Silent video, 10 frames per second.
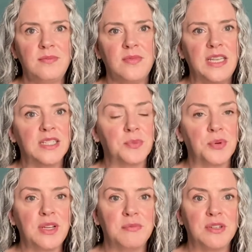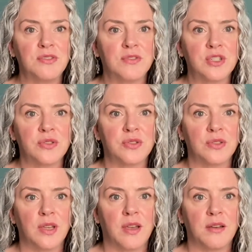it's a pretty
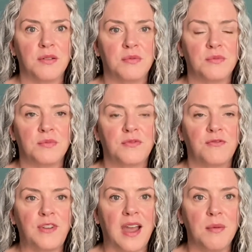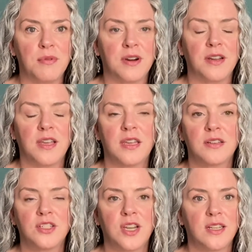beneficial fabric
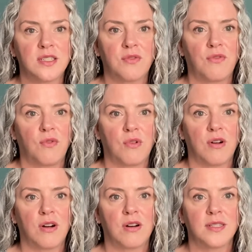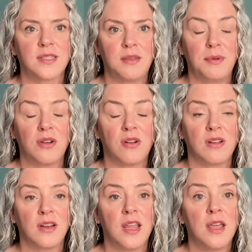just for sleeping on,